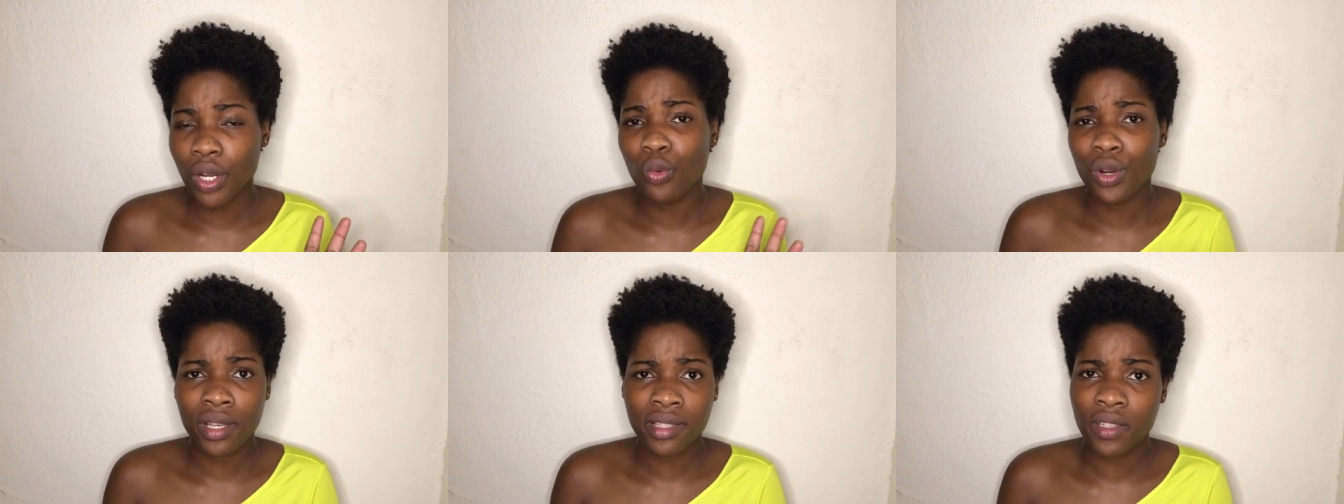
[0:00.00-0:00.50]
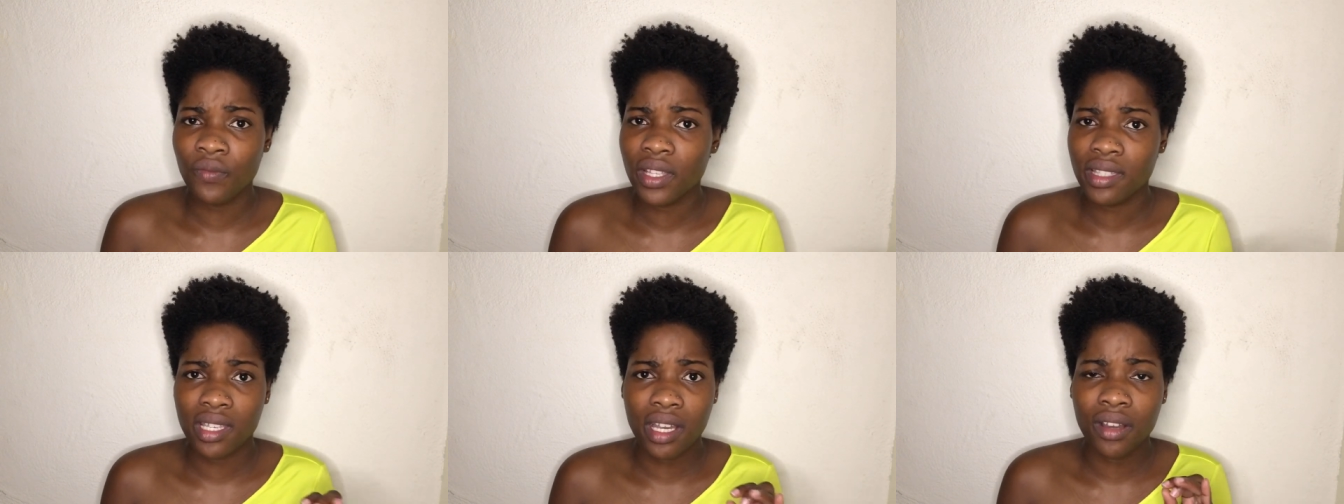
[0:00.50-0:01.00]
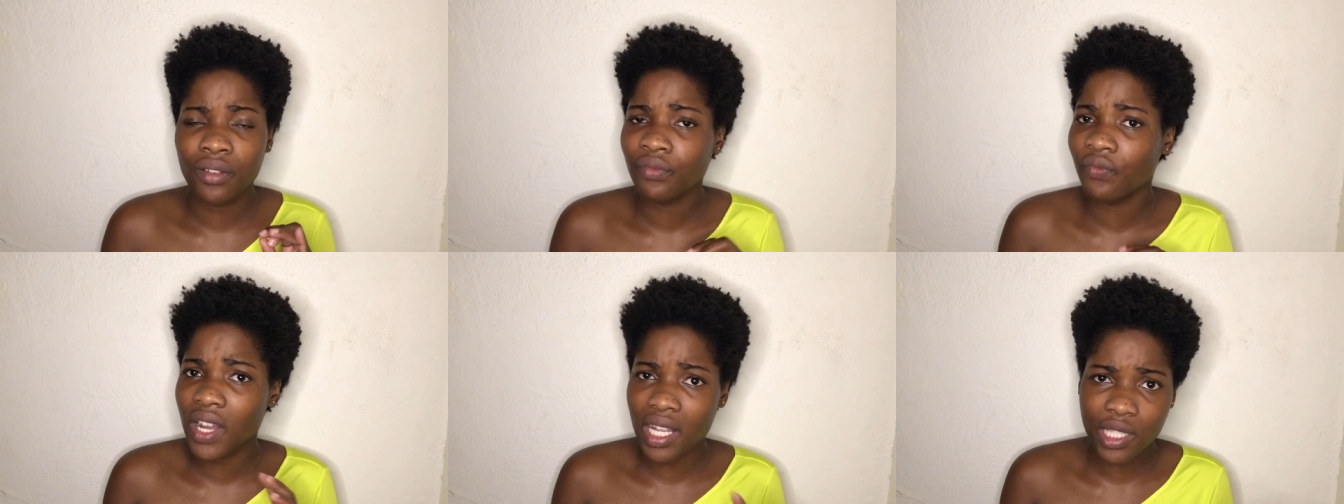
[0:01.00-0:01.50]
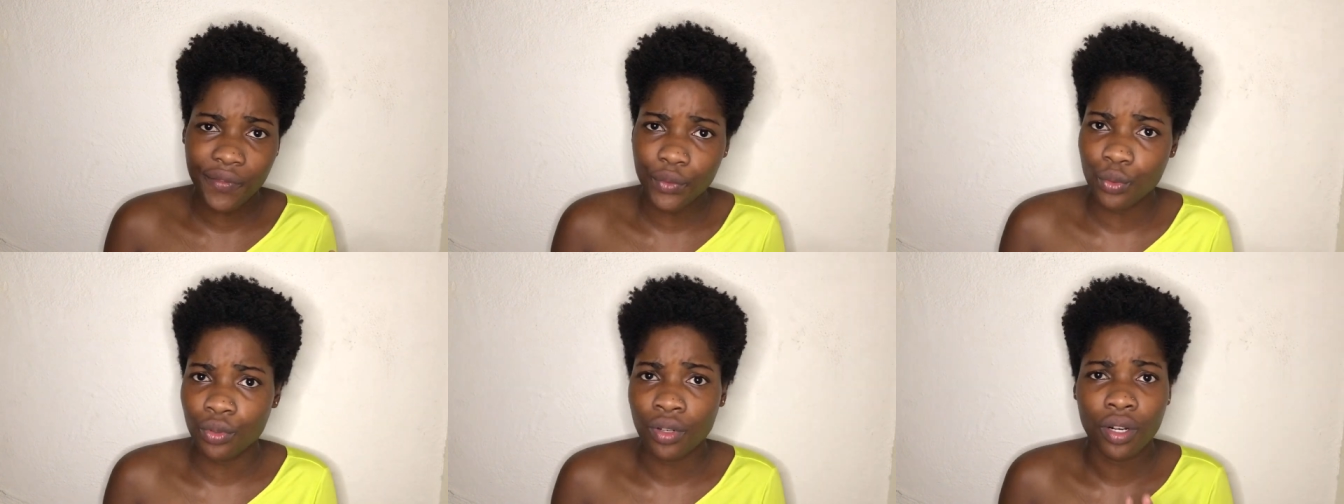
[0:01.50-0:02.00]
Worst if it's a fast
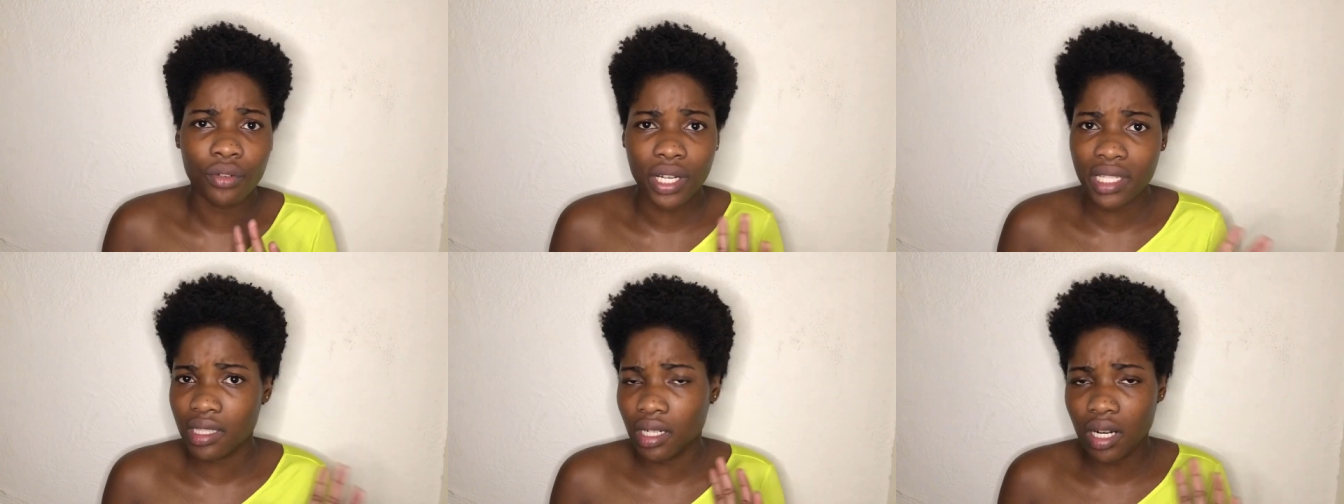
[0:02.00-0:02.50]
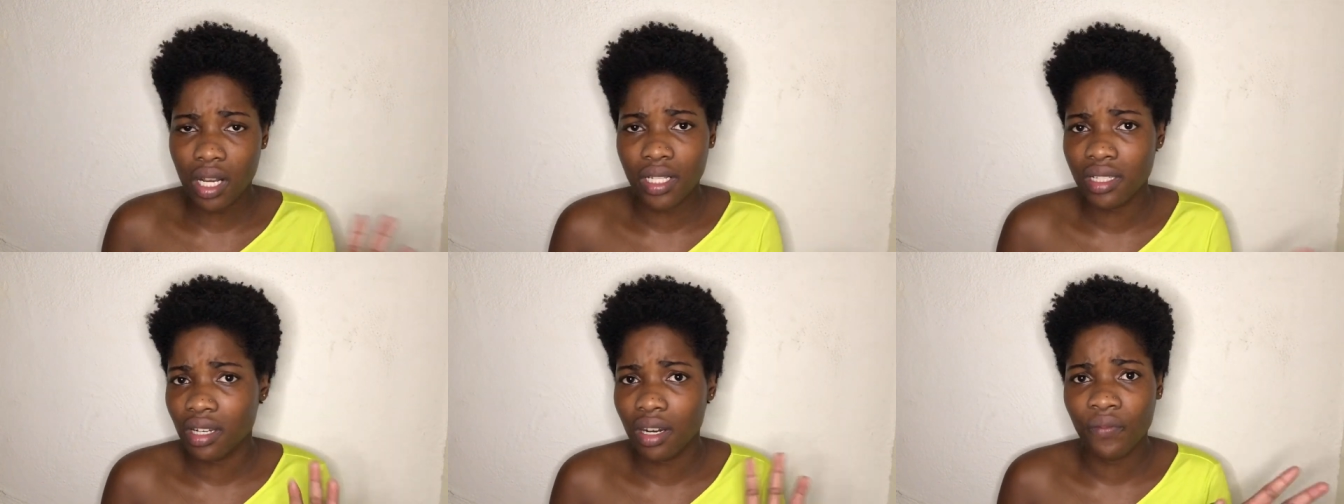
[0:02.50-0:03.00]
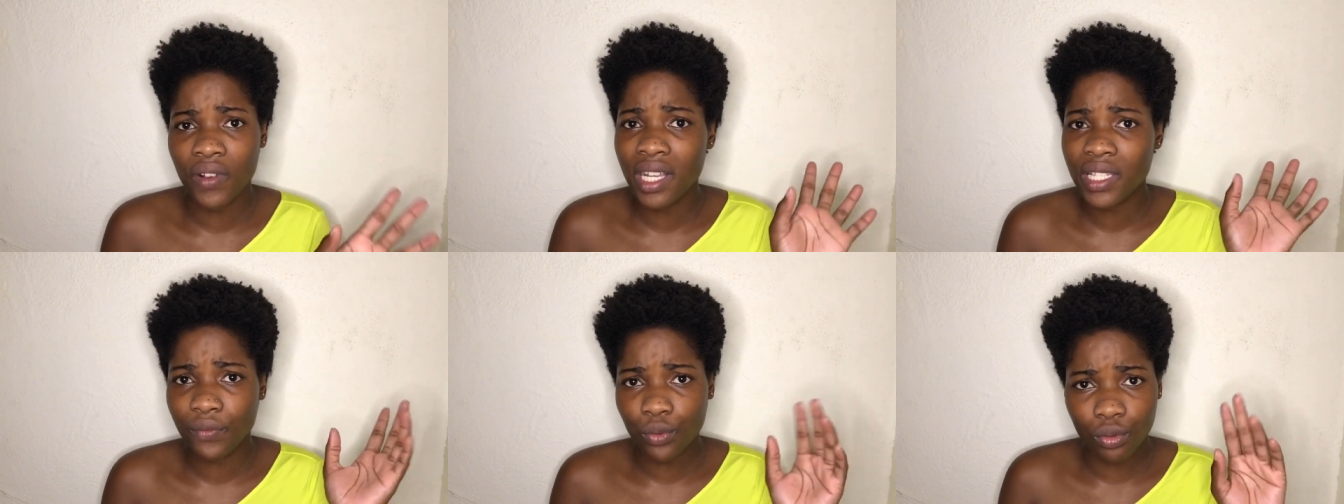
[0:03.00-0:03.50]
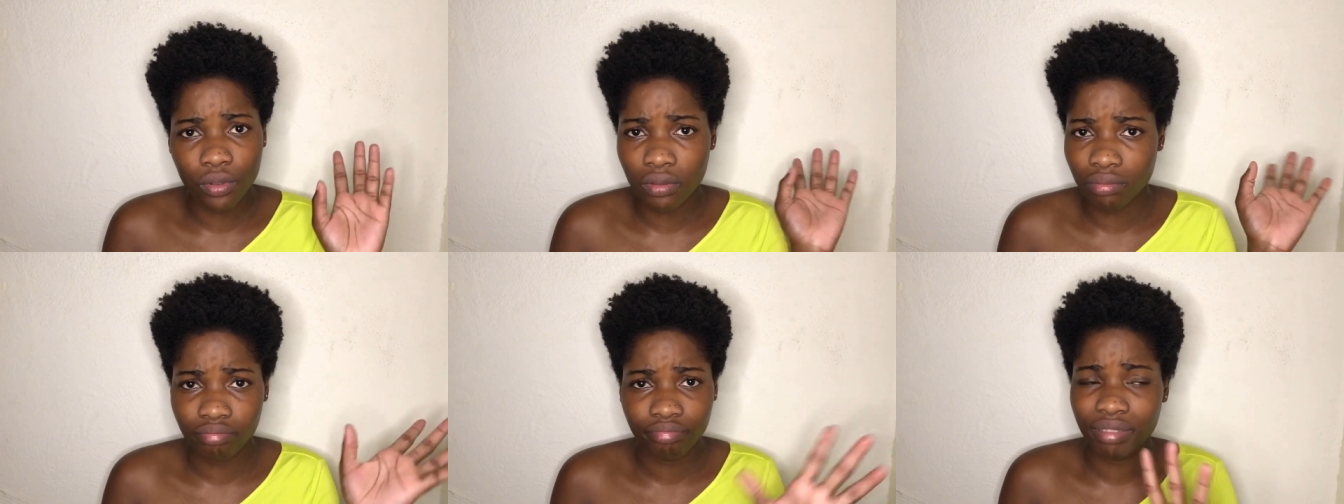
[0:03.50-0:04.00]
food restaurant or fast food
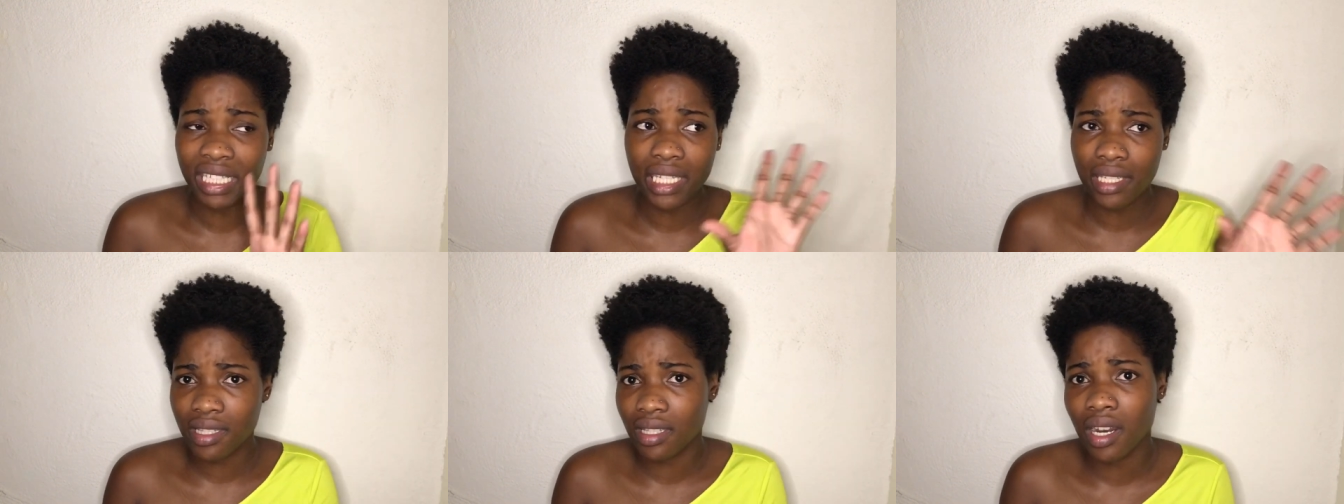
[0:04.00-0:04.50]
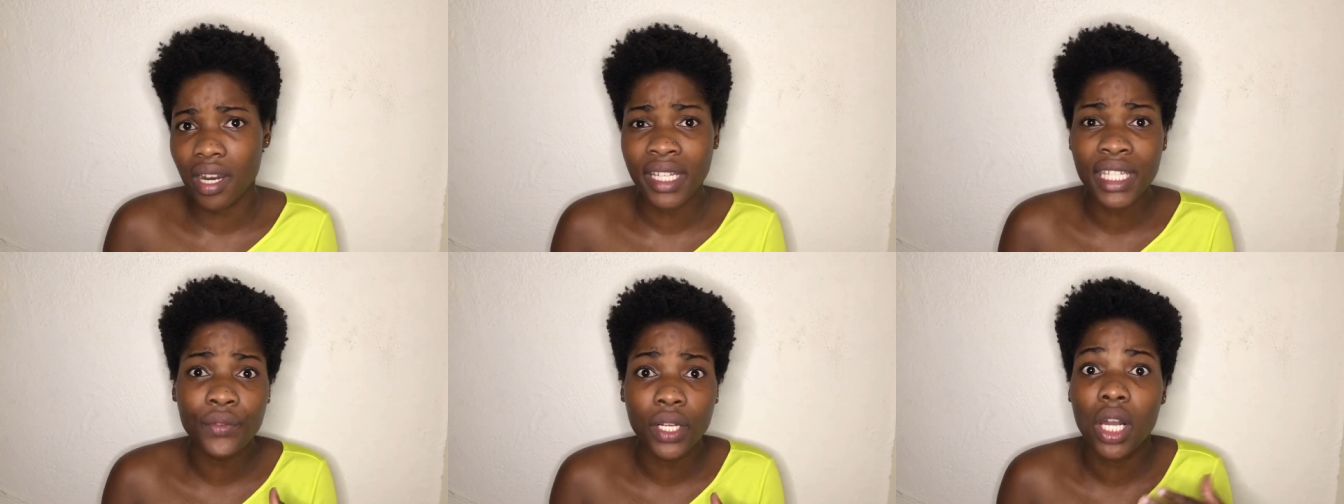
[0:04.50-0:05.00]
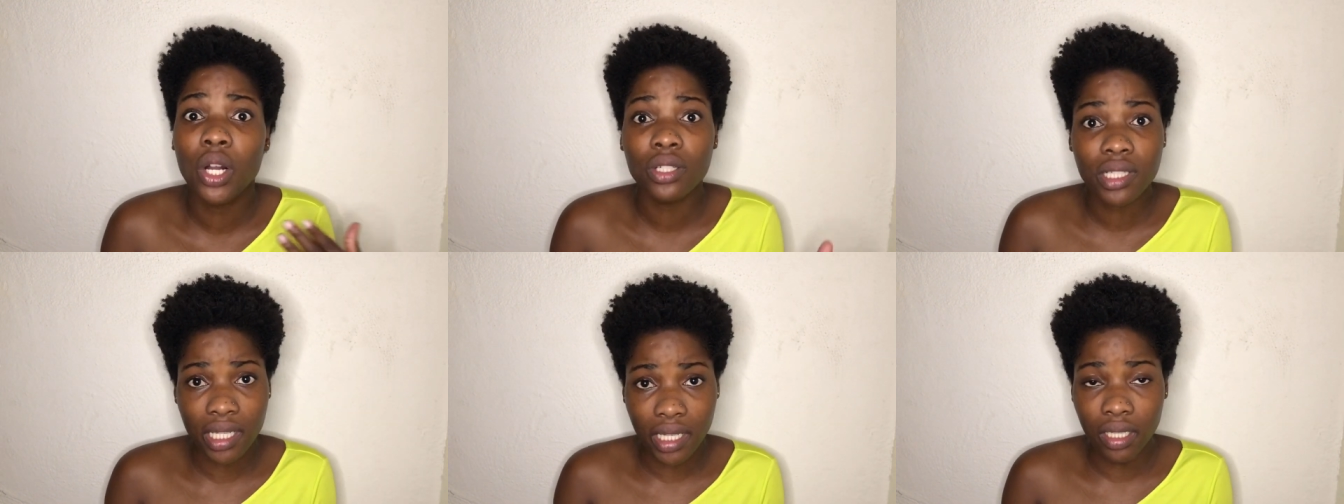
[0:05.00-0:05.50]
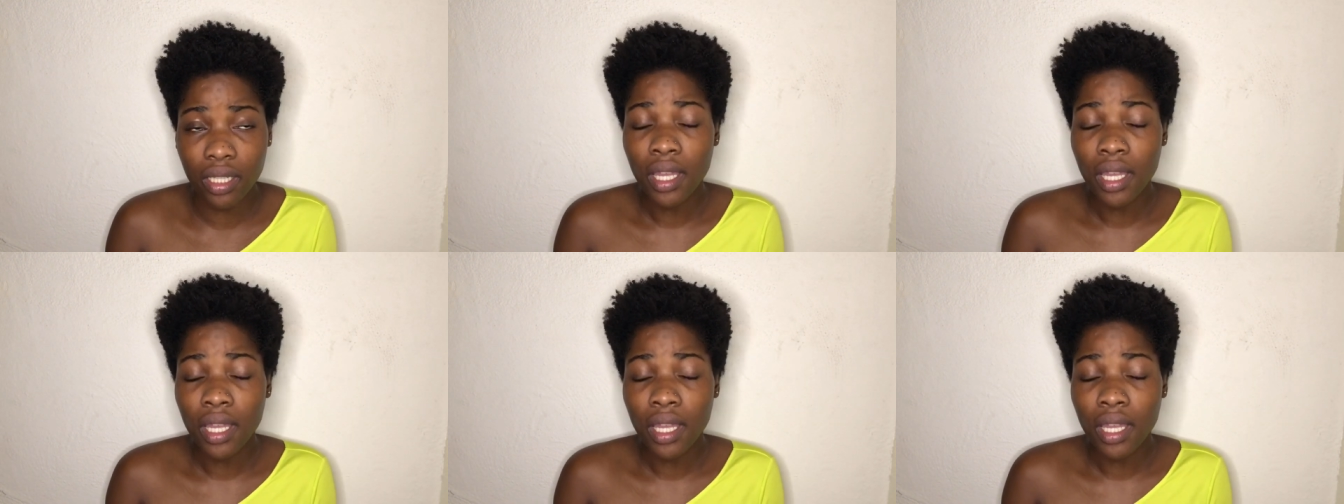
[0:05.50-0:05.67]
place or even a hotel,